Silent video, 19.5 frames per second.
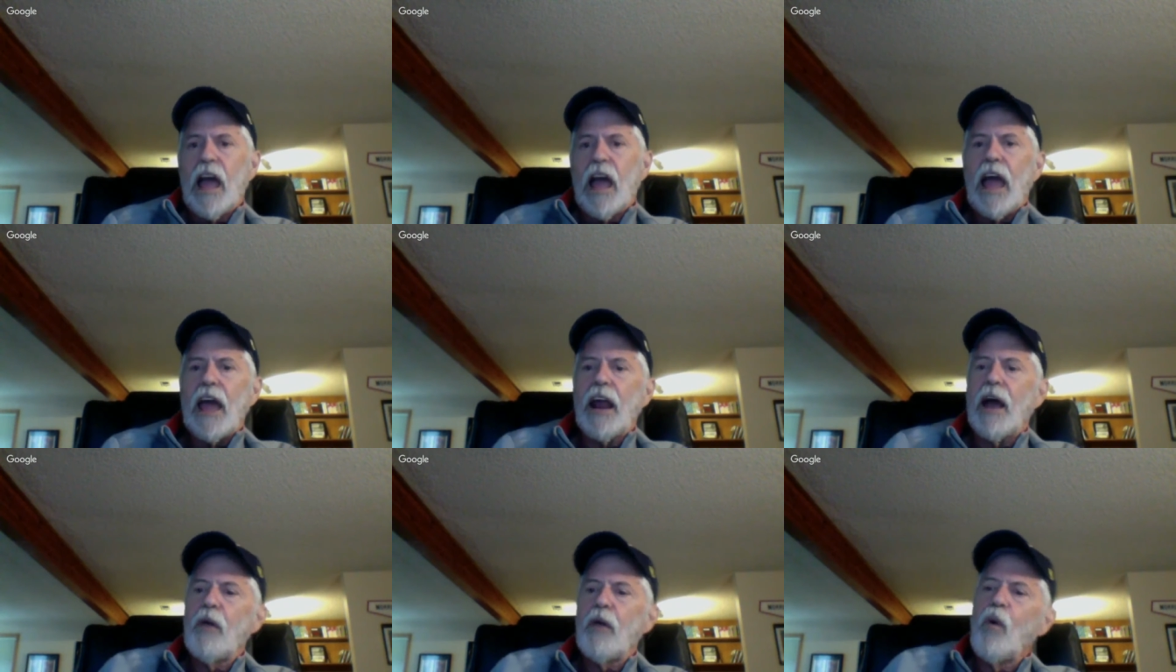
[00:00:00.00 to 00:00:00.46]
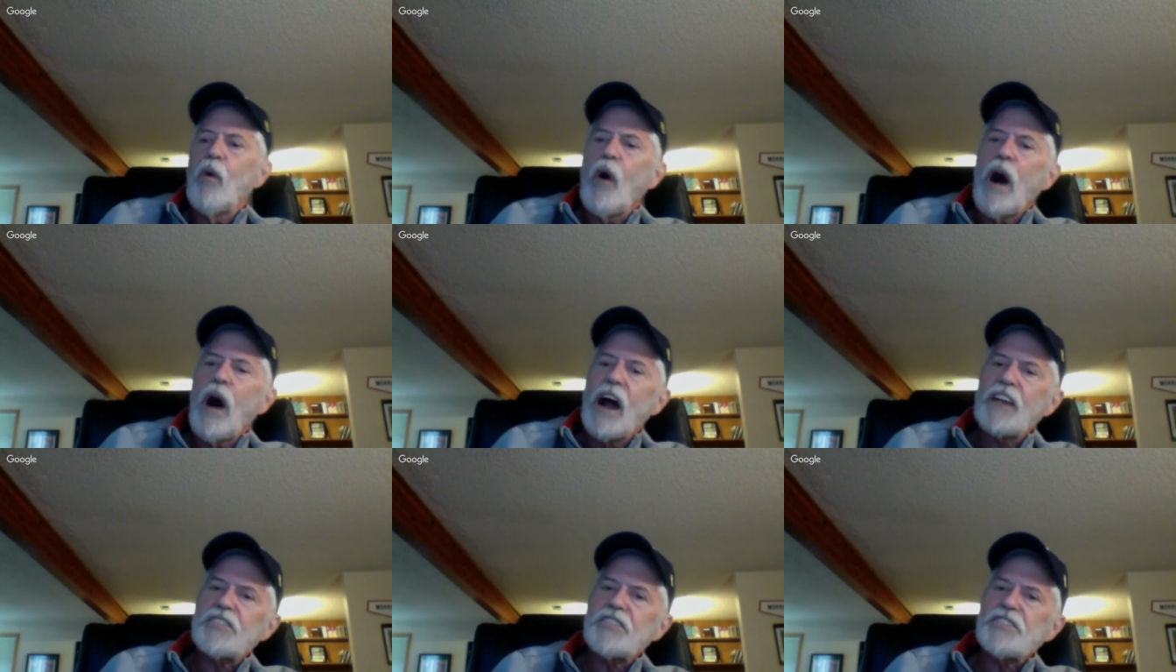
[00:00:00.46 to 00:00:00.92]
And I
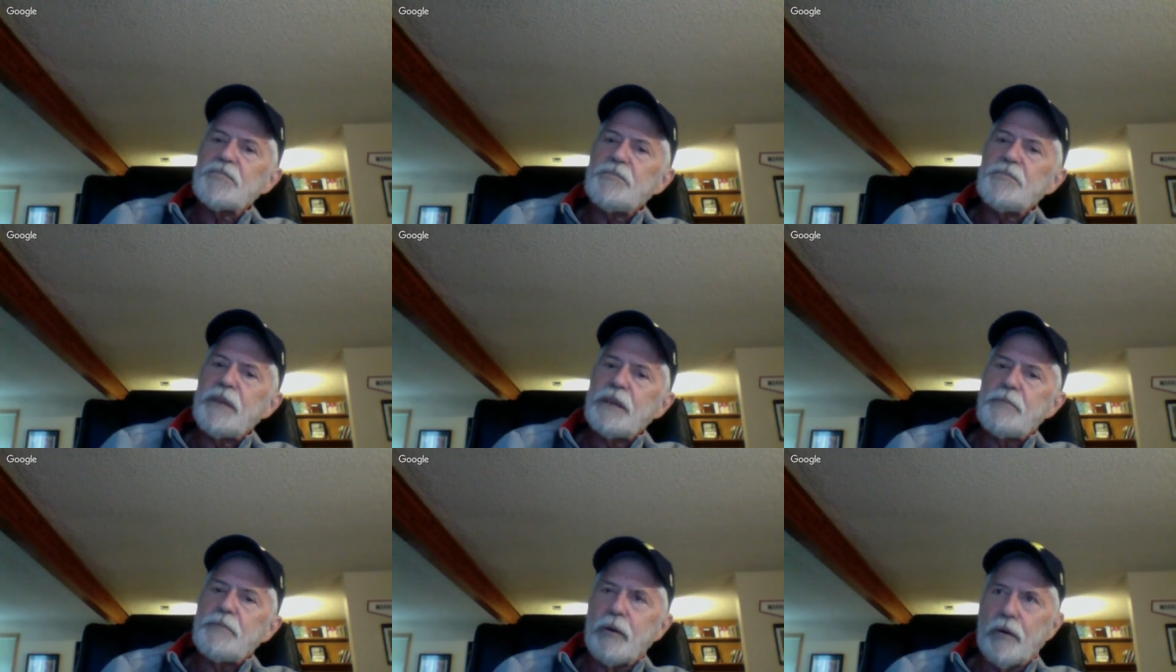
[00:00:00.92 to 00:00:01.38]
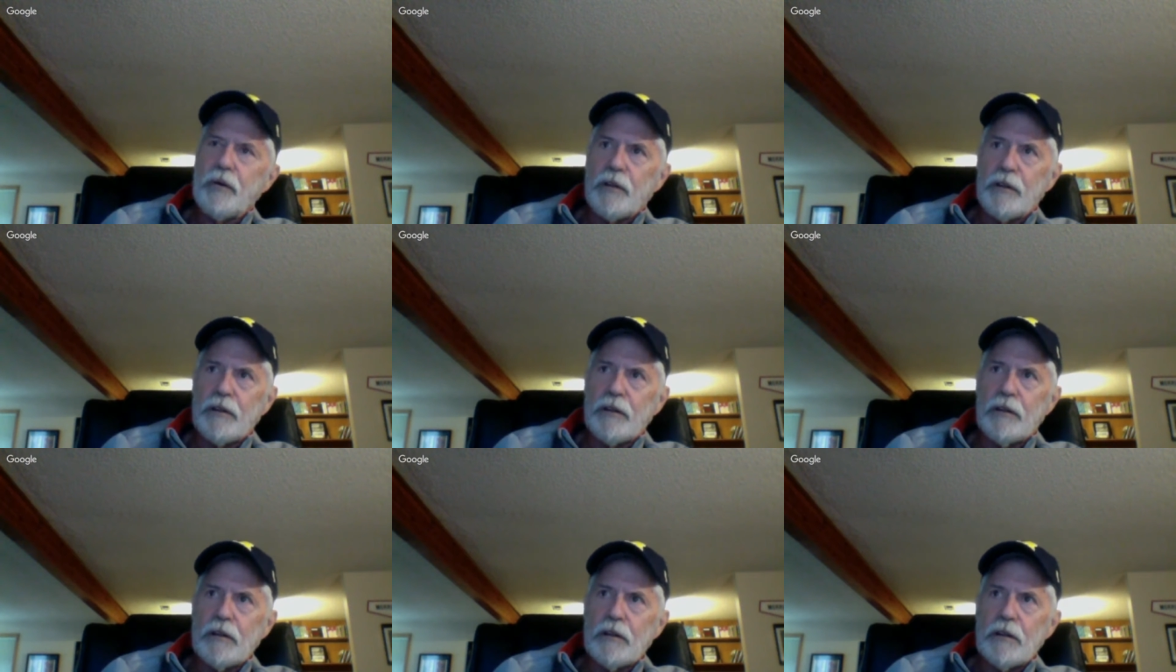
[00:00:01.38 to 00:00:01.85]
watched
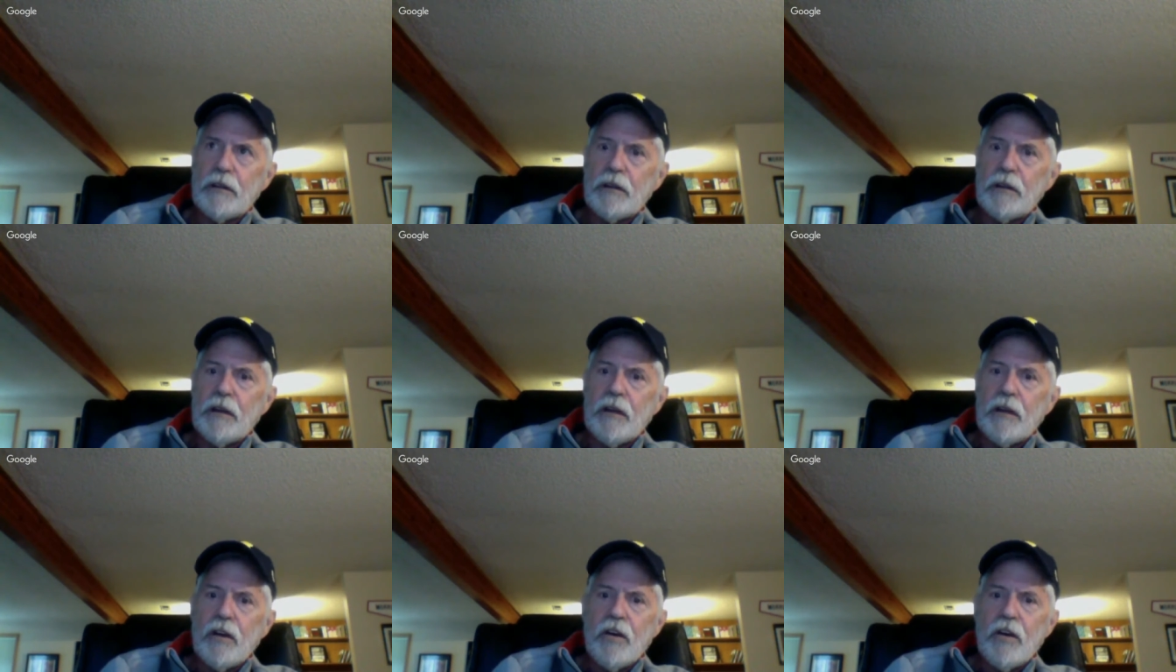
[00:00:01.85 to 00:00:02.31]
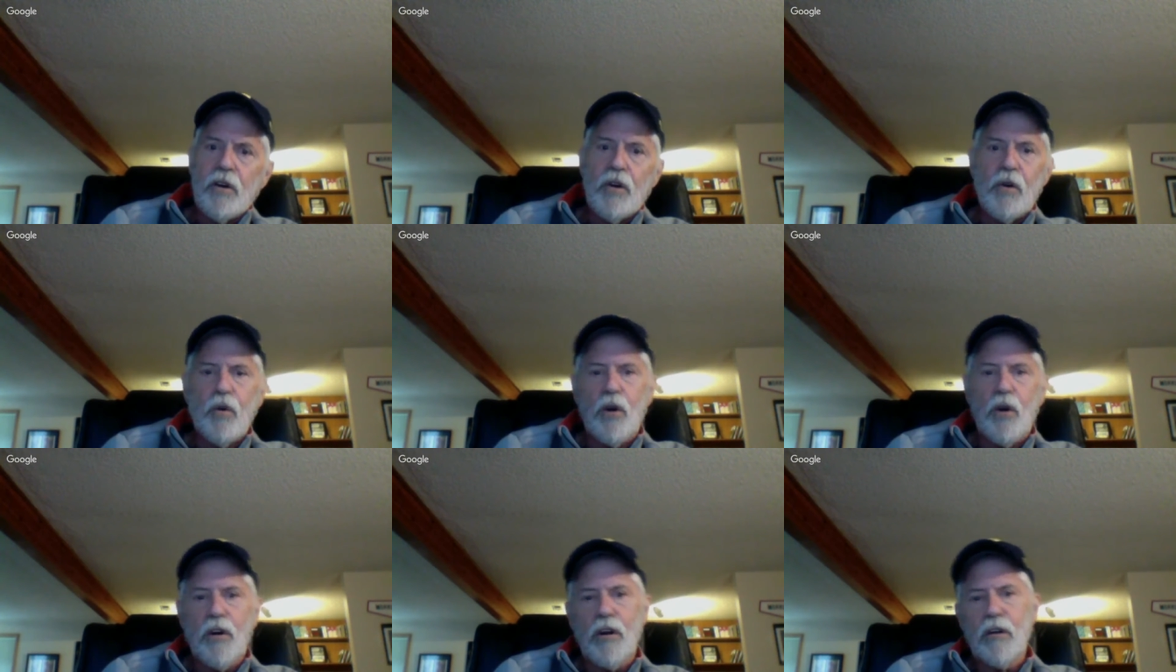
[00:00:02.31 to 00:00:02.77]
people
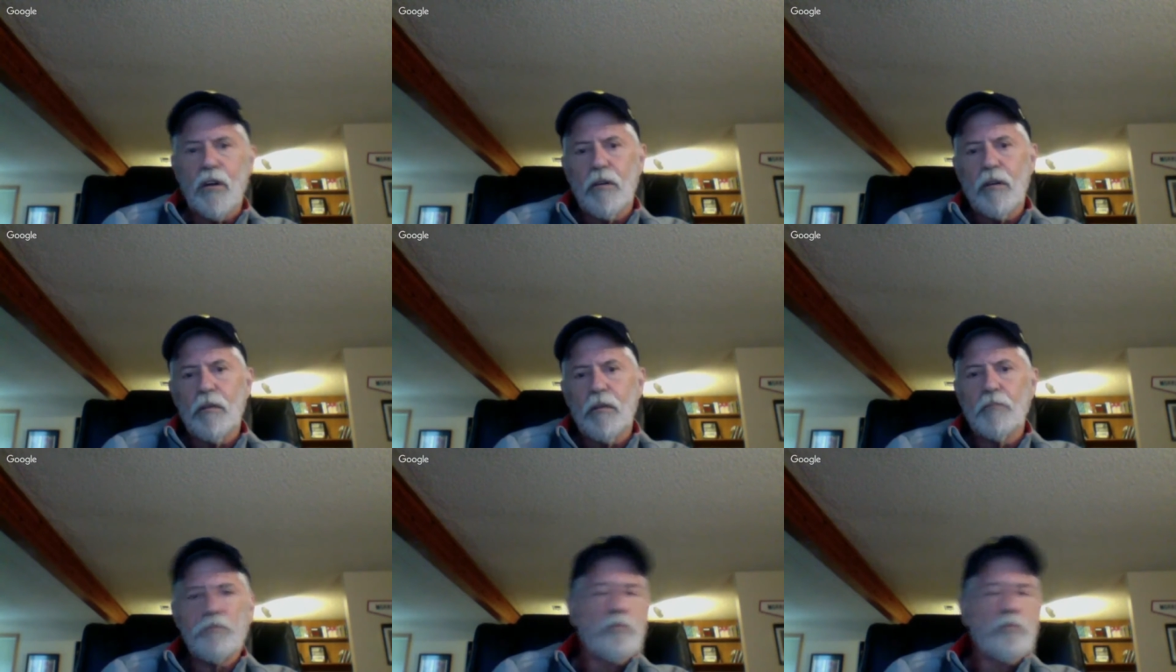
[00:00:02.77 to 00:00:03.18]
who were